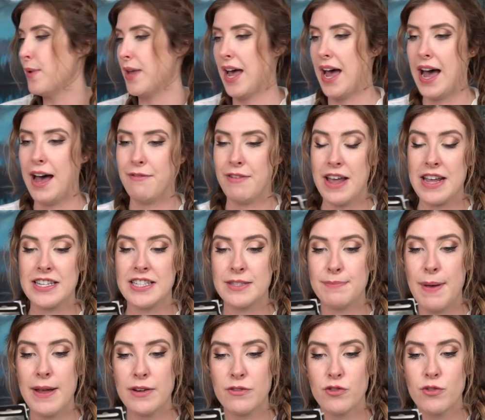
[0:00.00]
we have a
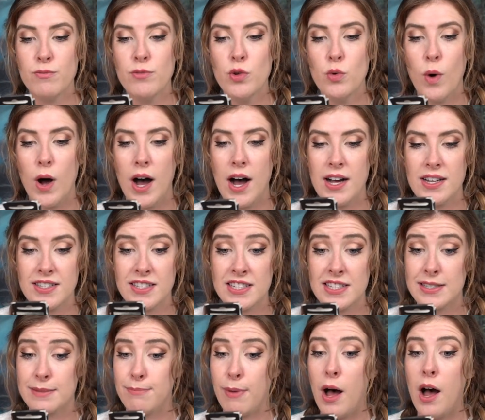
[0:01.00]
Spectrum Noir
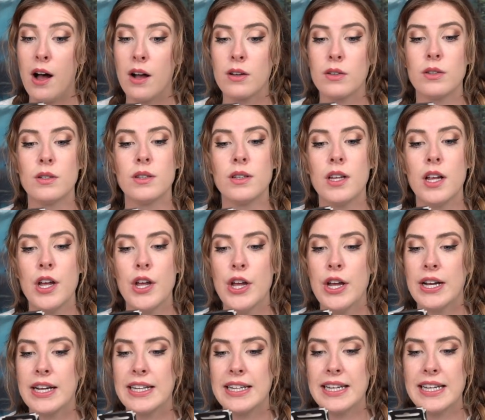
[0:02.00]
Sparkle
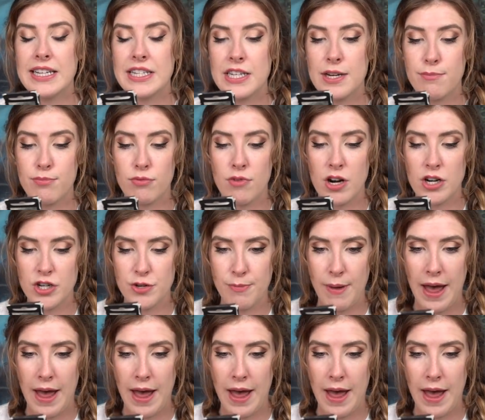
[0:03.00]
Glitter Brush